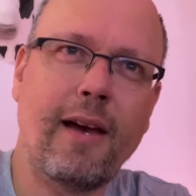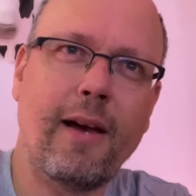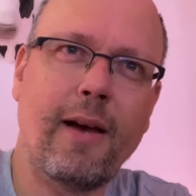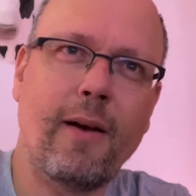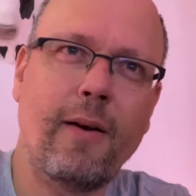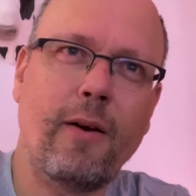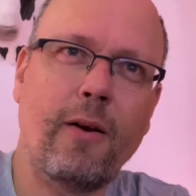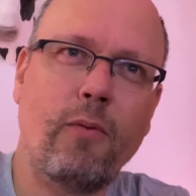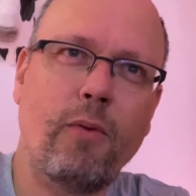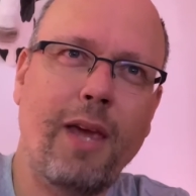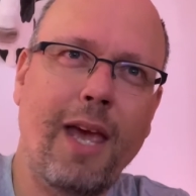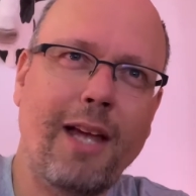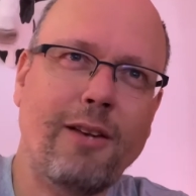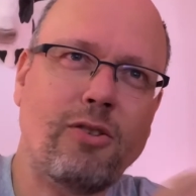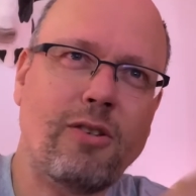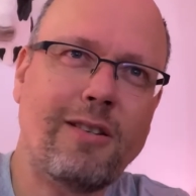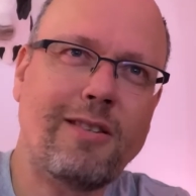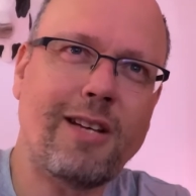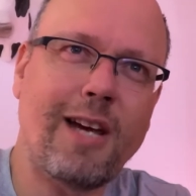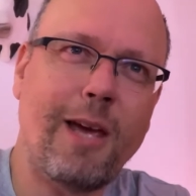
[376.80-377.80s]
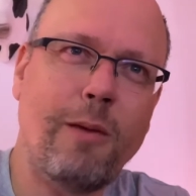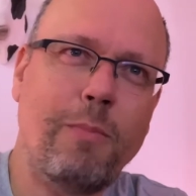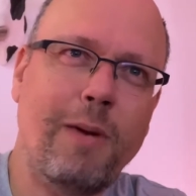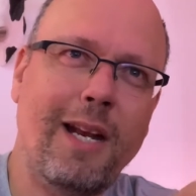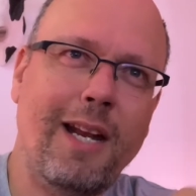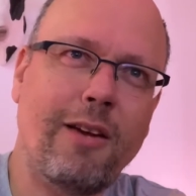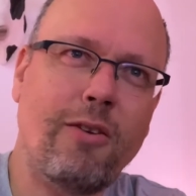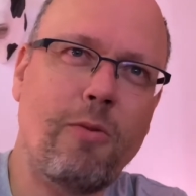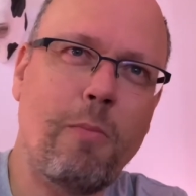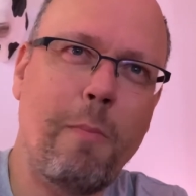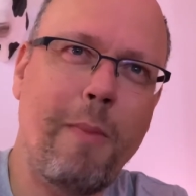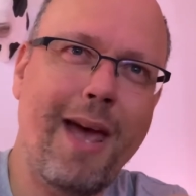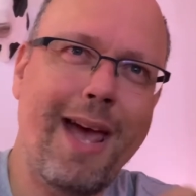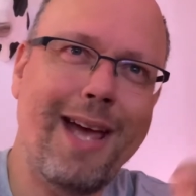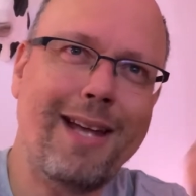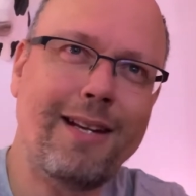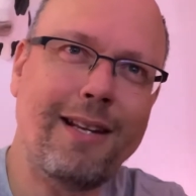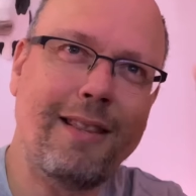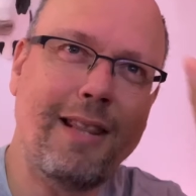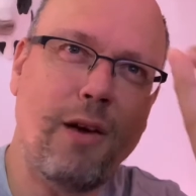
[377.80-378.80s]
we had to type in a
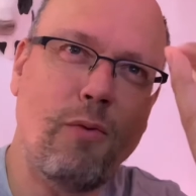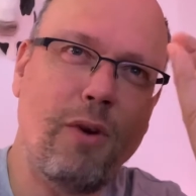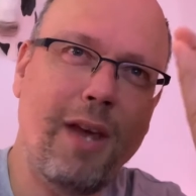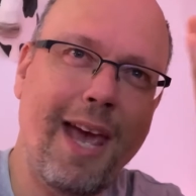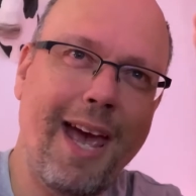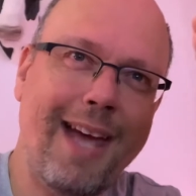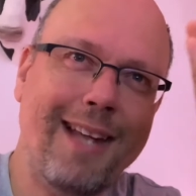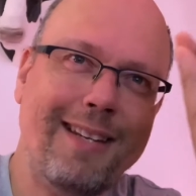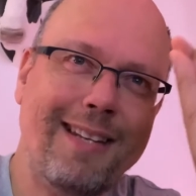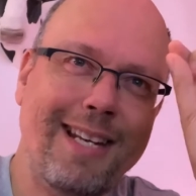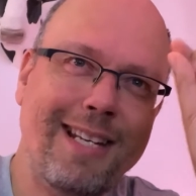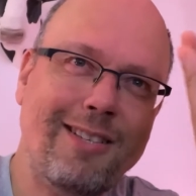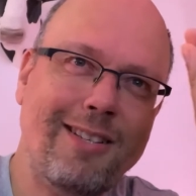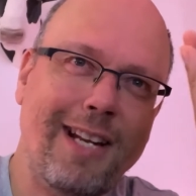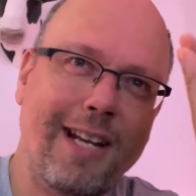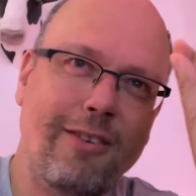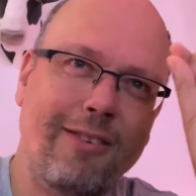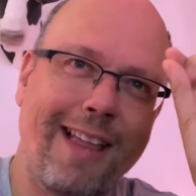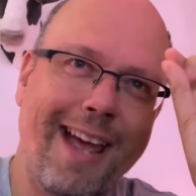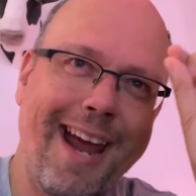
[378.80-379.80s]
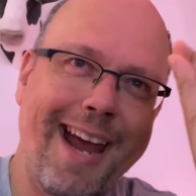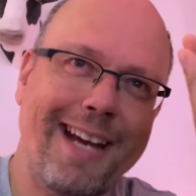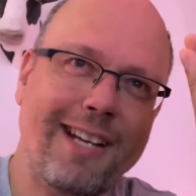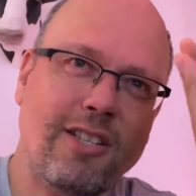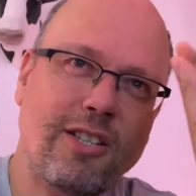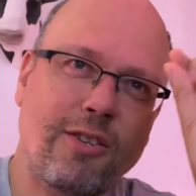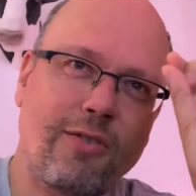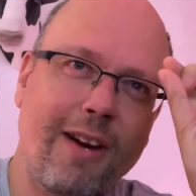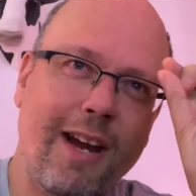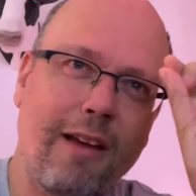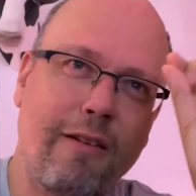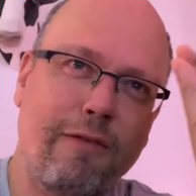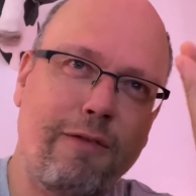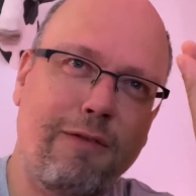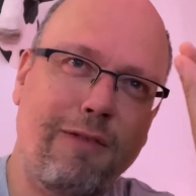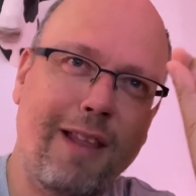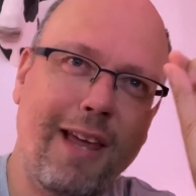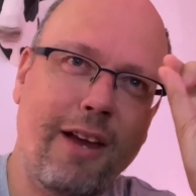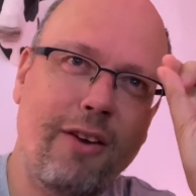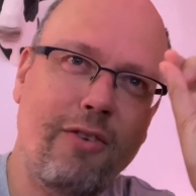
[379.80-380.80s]
command, and then we had this little asterisk
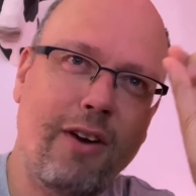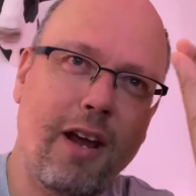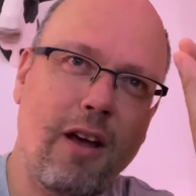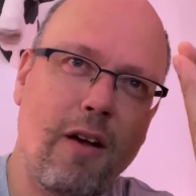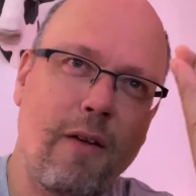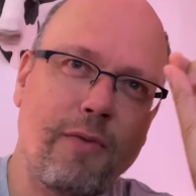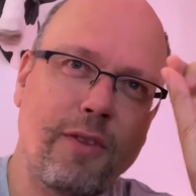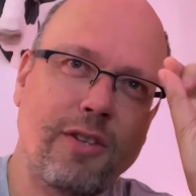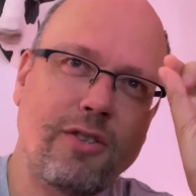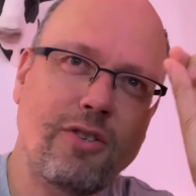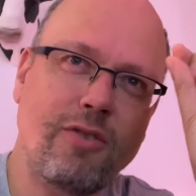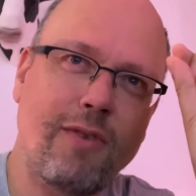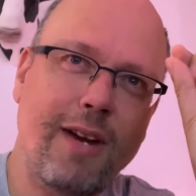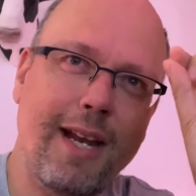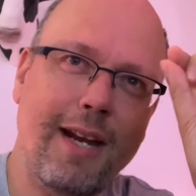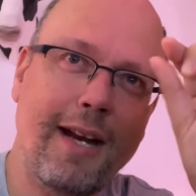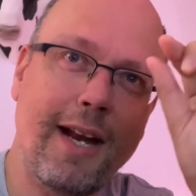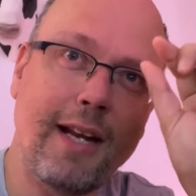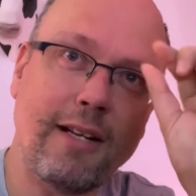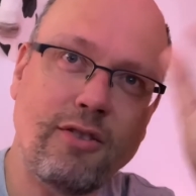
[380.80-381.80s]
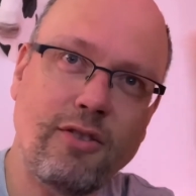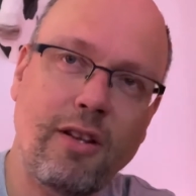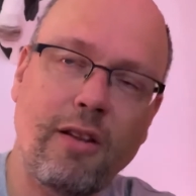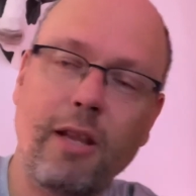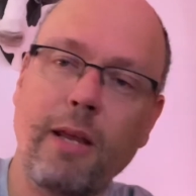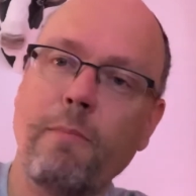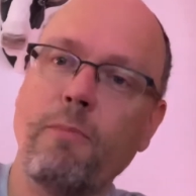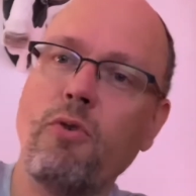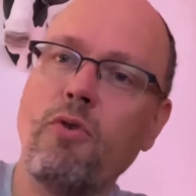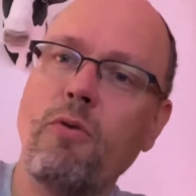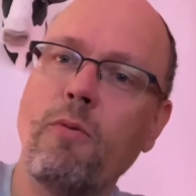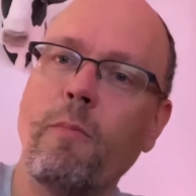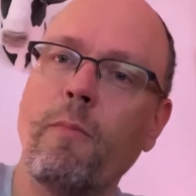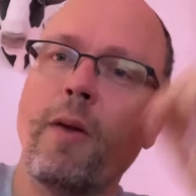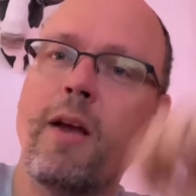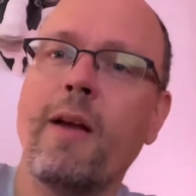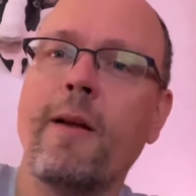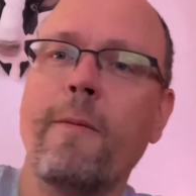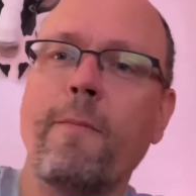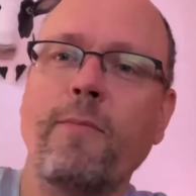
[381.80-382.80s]
flickering on the screen, and then suddenly, boom,
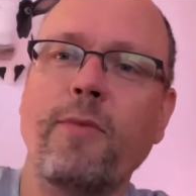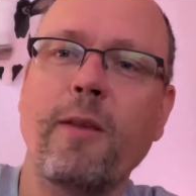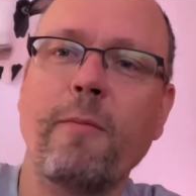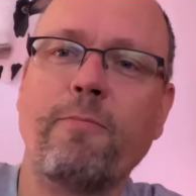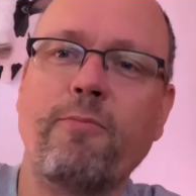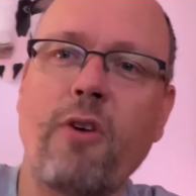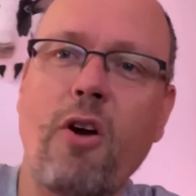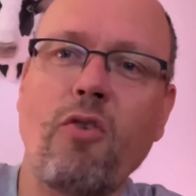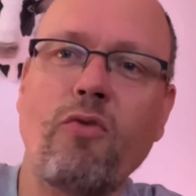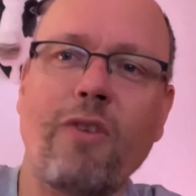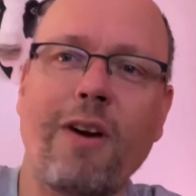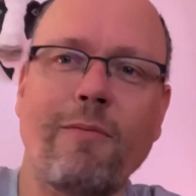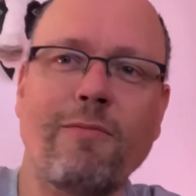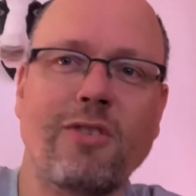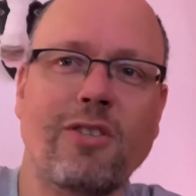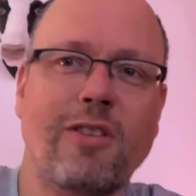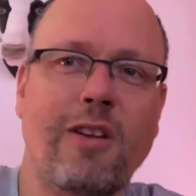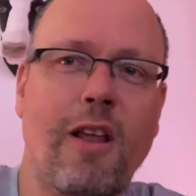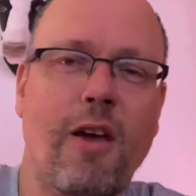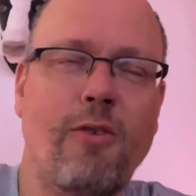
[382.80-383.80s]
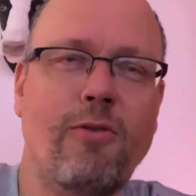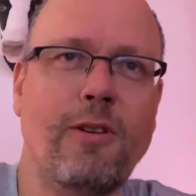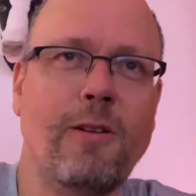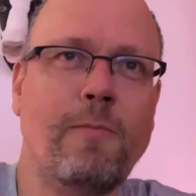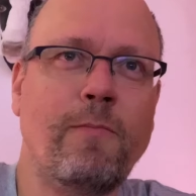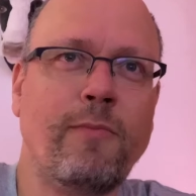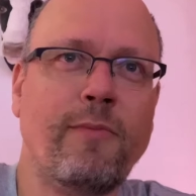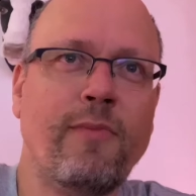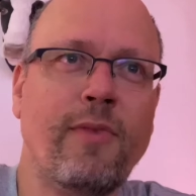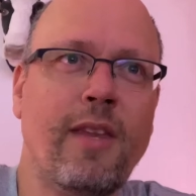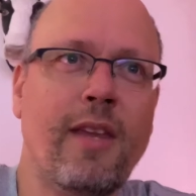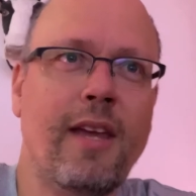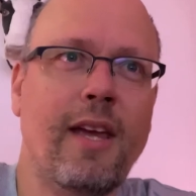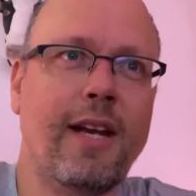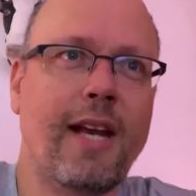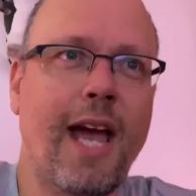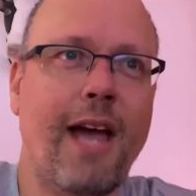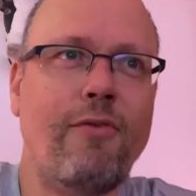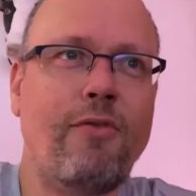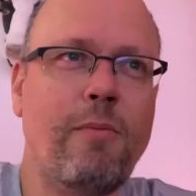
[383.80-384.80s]
the program was loaded.
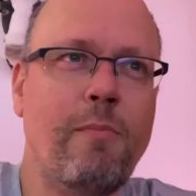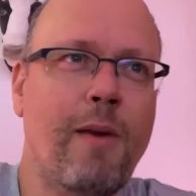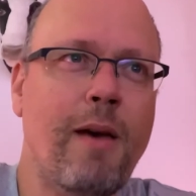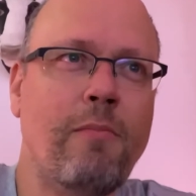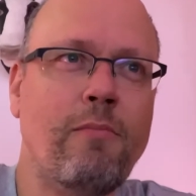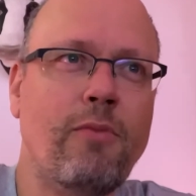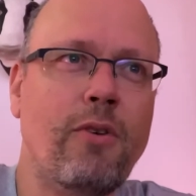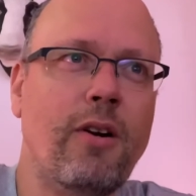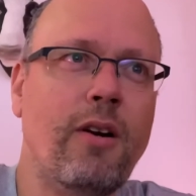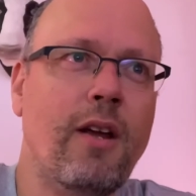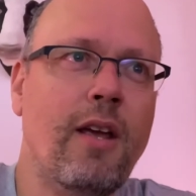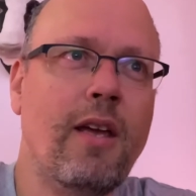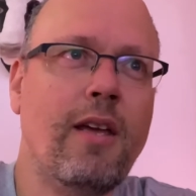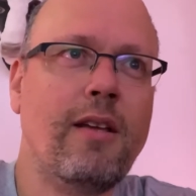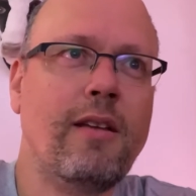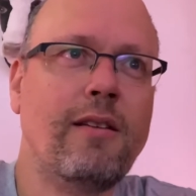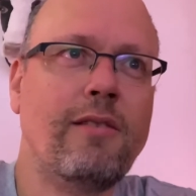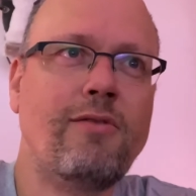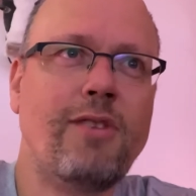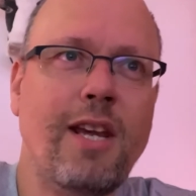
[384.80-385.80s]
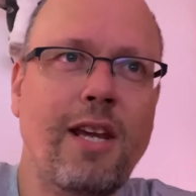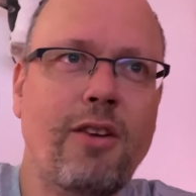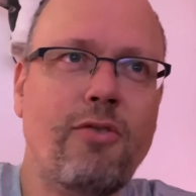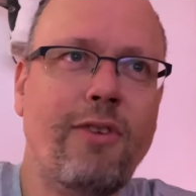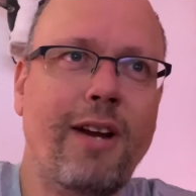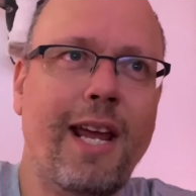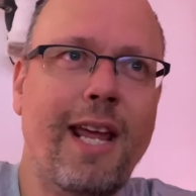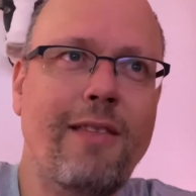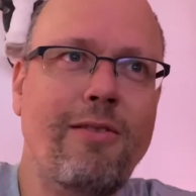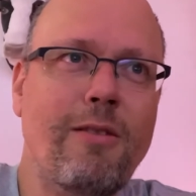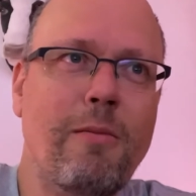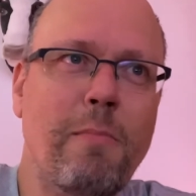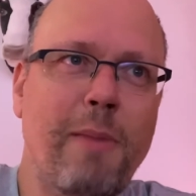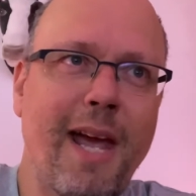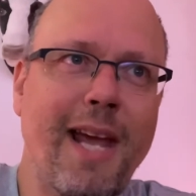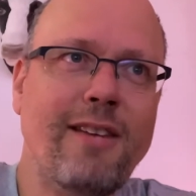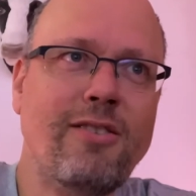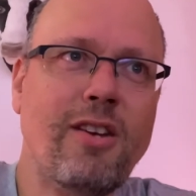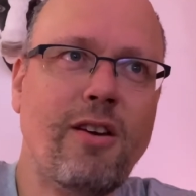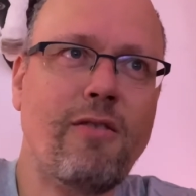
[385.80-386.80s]
And I remember tinkering in the
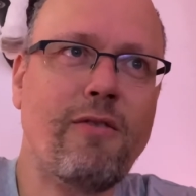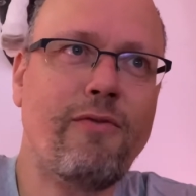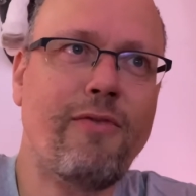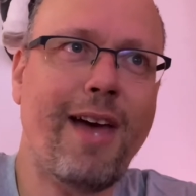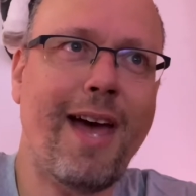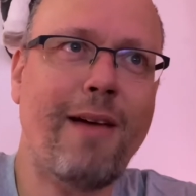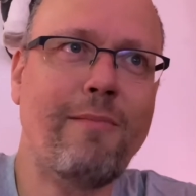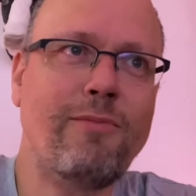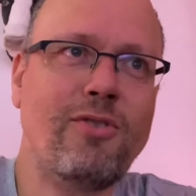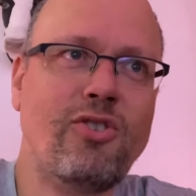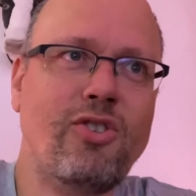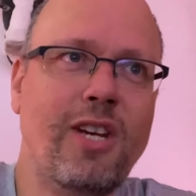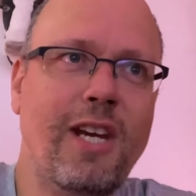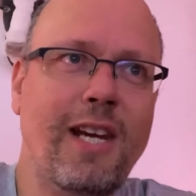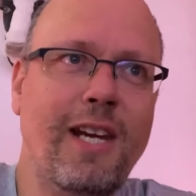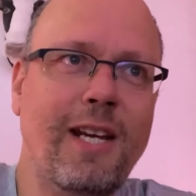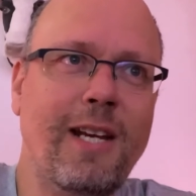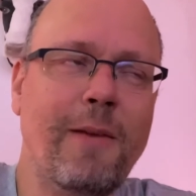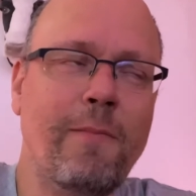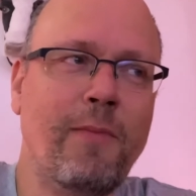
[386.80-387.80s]
basic of that machine